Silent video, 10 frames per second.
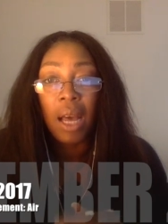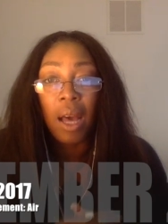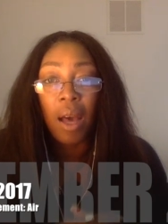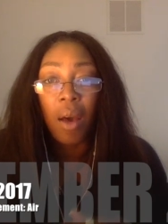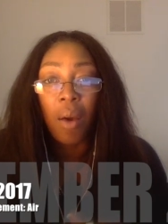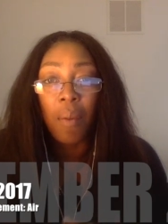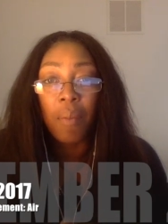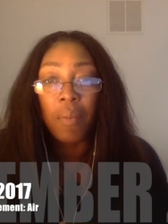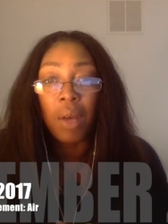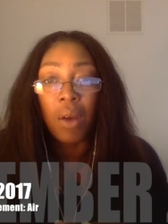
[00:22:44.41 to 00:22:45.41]

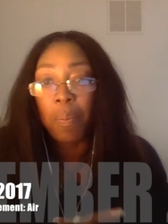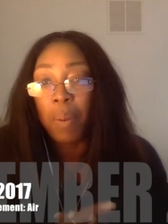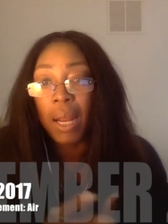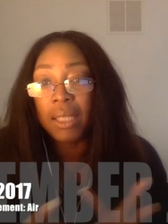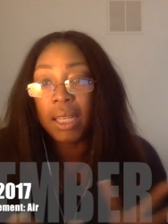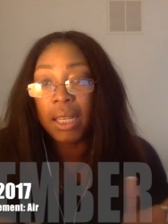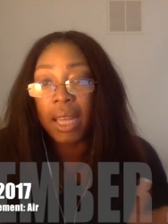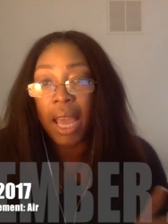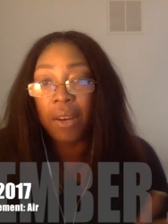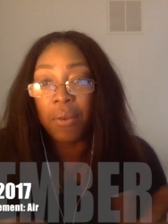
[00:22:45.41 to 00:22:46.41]
unpleasant
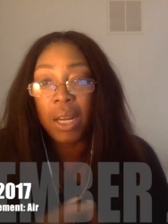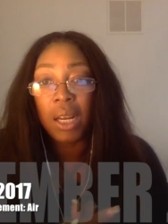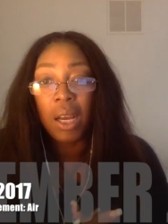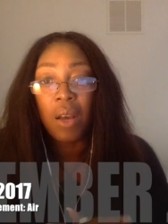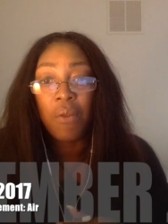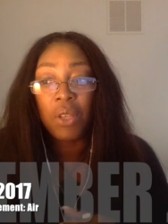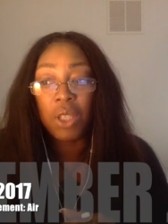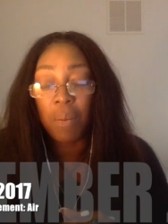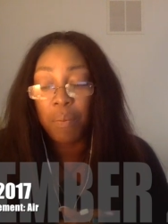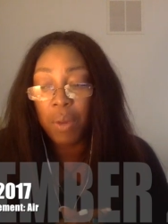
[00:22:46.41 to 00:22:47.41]
gathering. For
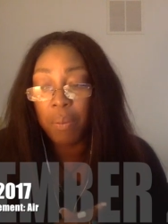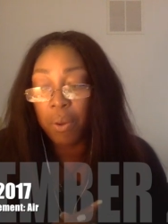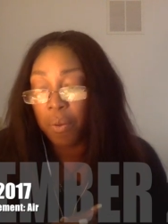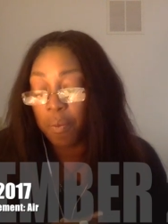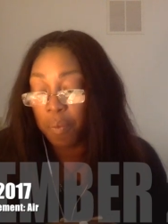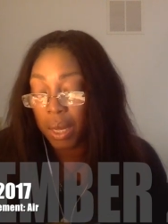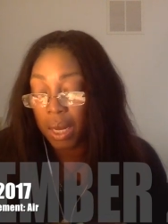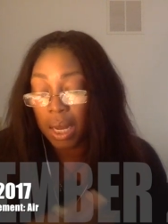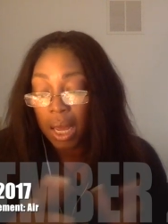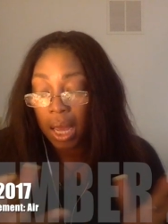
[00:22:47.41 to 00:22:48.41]
some people, mean